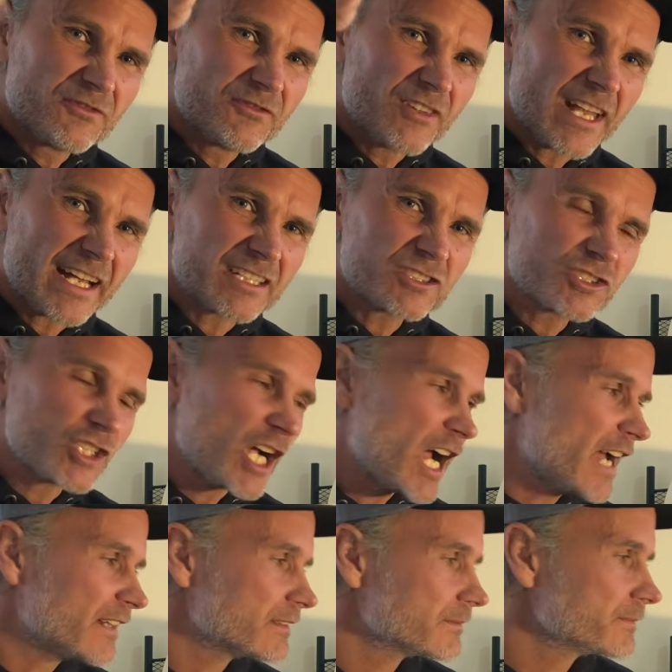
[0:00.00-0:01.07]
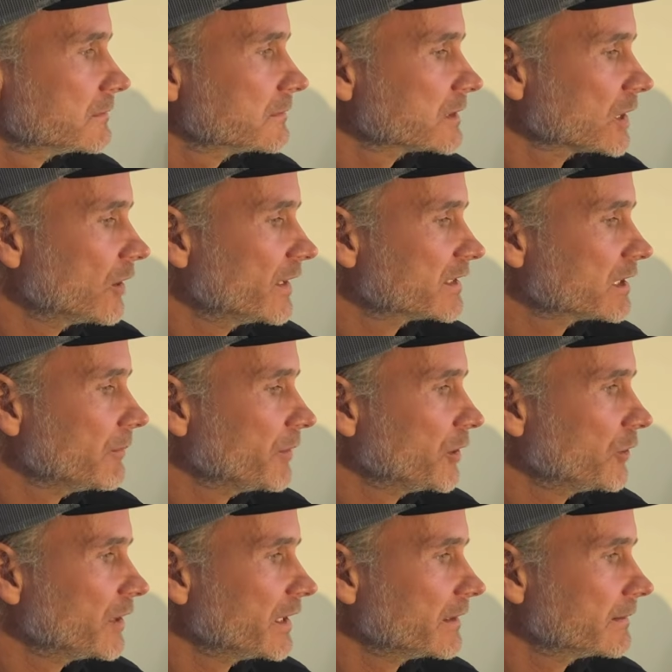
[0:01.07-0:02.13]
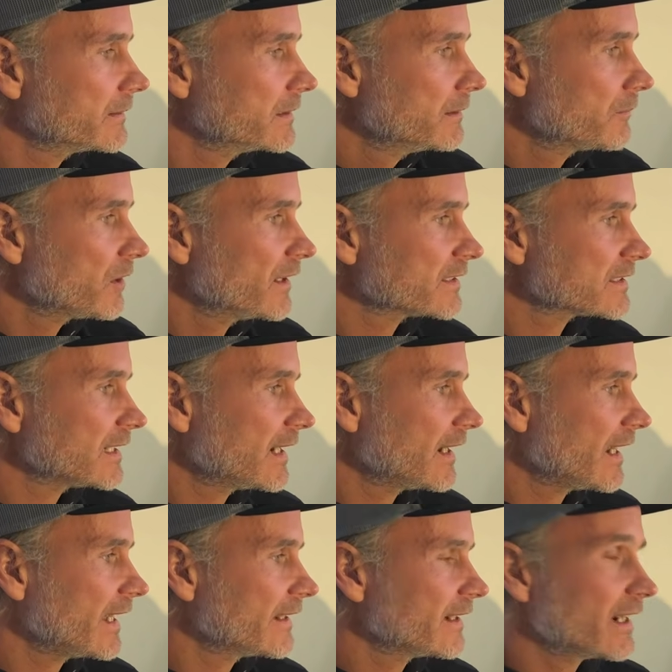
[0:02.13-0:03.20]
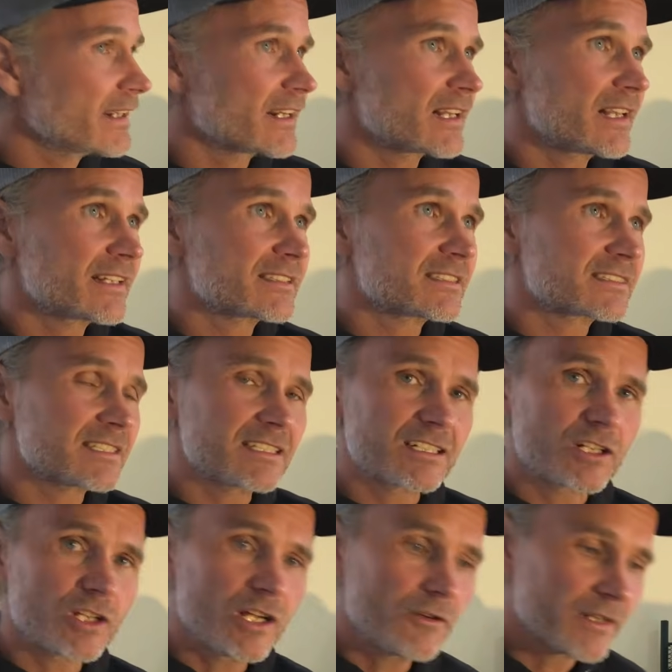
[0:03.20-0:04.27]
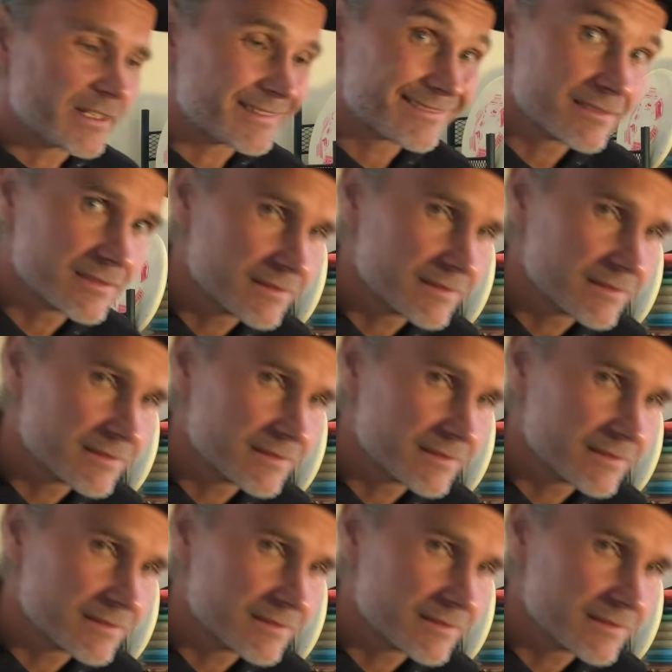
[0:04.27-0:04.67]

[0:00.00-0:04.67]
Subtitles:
flex shot. So it's a beauty. Plus at night I like to see it glowing.